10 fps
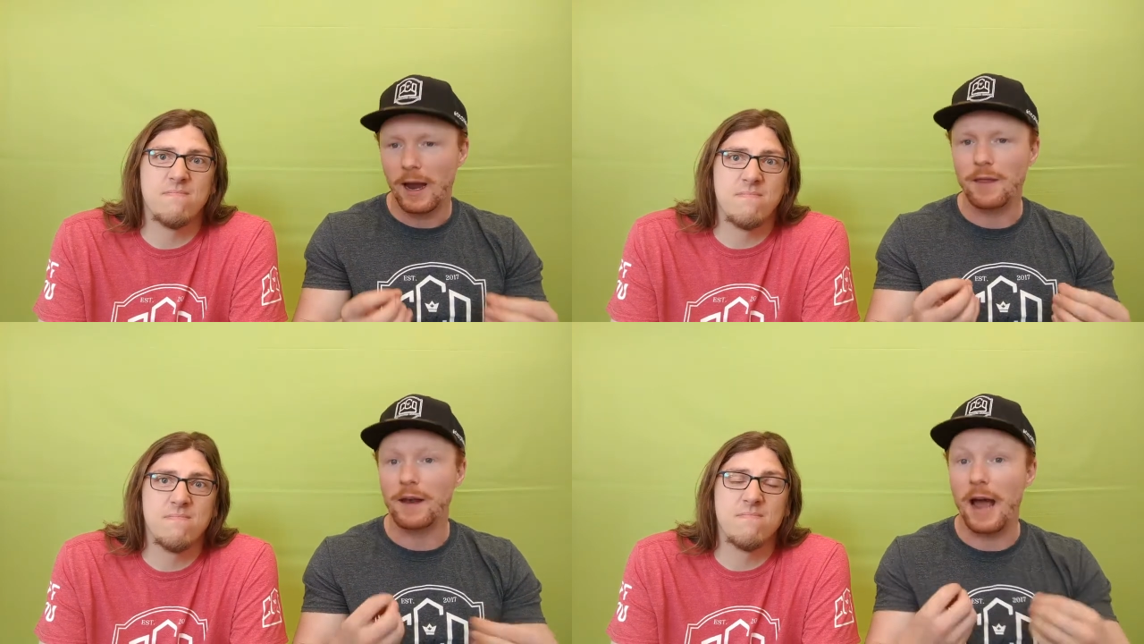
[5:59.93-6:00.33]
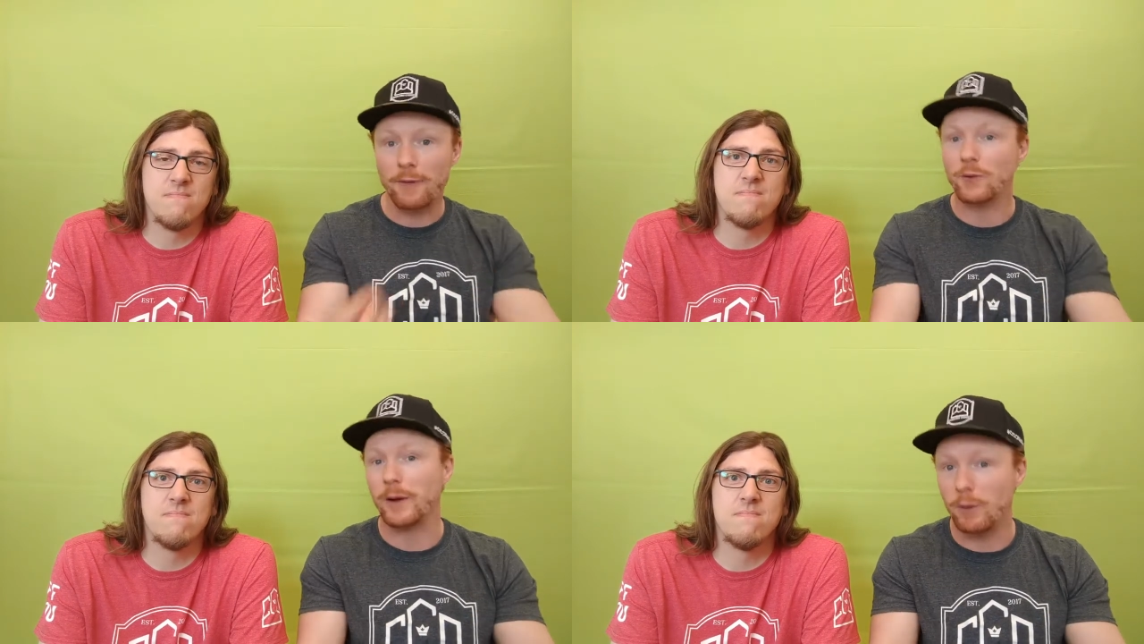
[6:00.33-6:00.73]
Speaker 1: And then
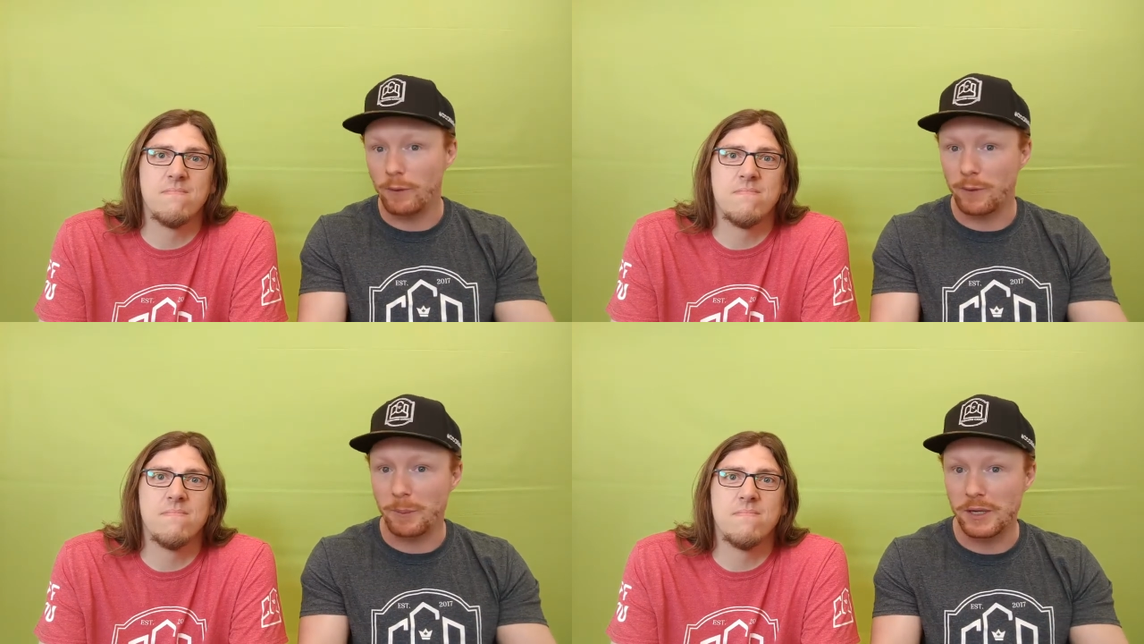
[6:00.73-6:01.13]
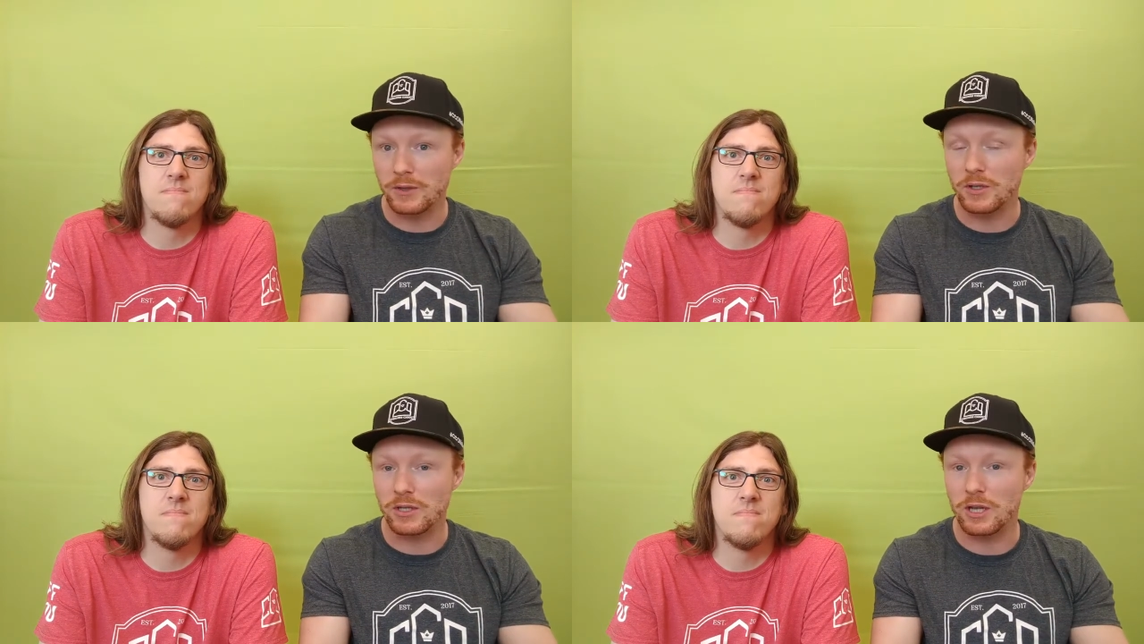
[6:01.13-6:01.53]
after we go out for
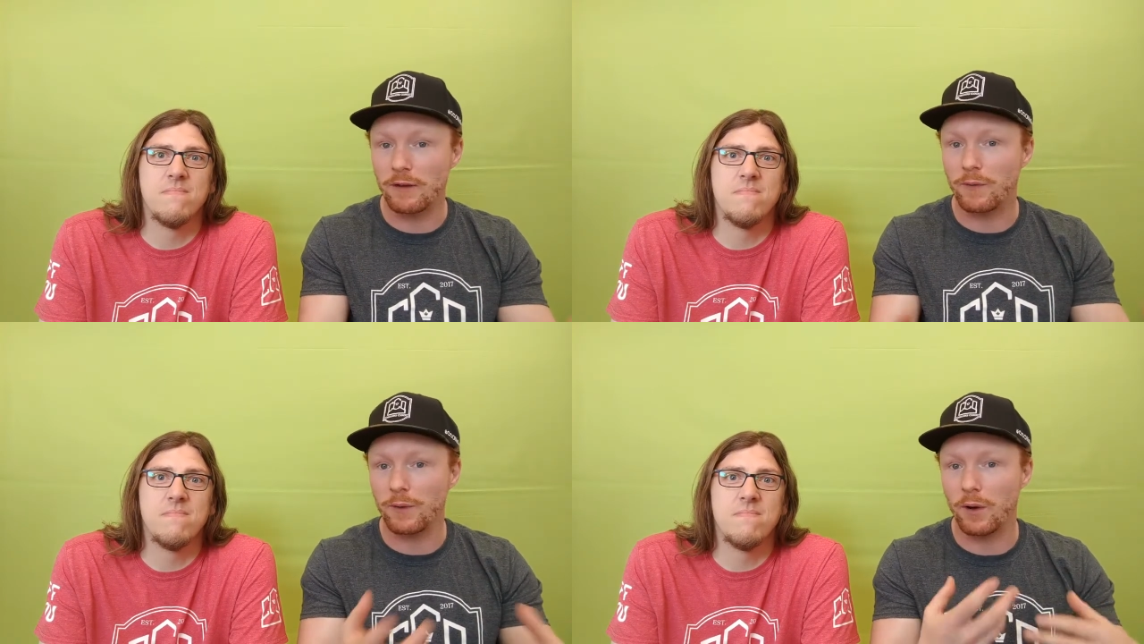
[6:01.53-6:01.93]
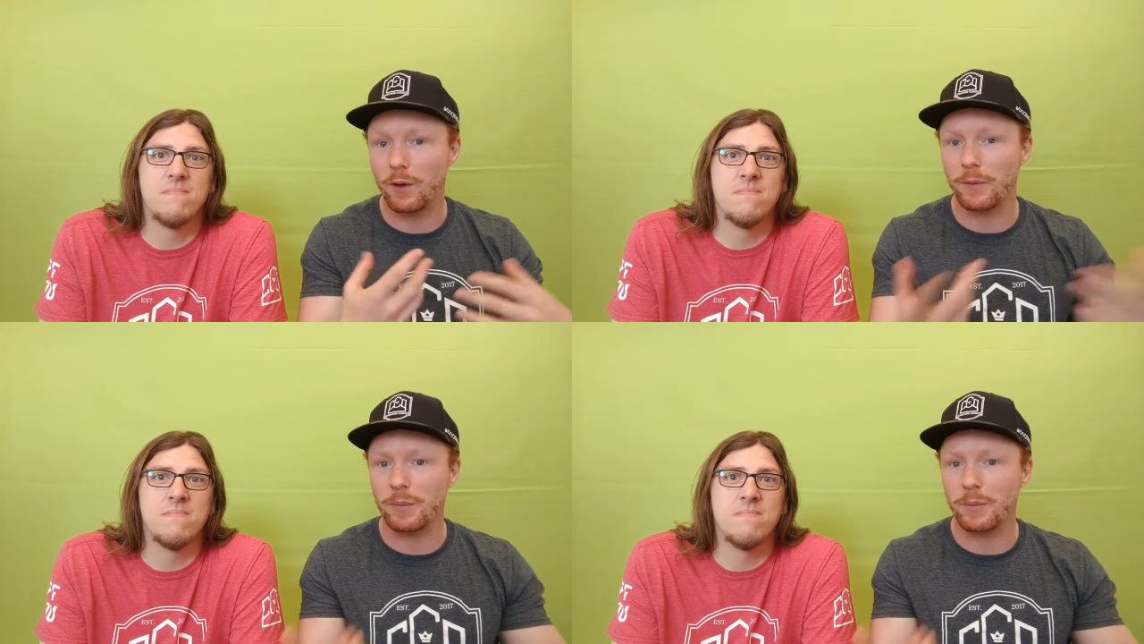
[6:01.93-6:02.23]
beers and stuff with all the